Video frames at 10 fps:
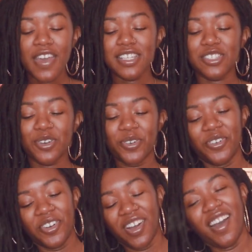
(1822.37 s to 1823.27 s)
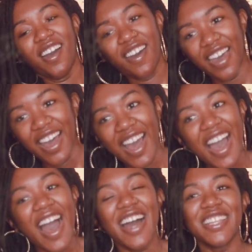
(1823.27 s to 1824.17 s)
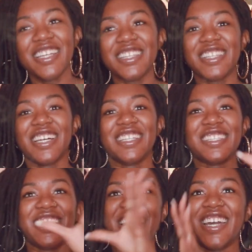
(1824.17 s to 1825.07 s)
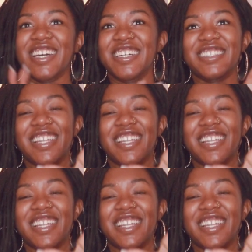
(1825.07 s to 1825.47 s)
So I think yeah,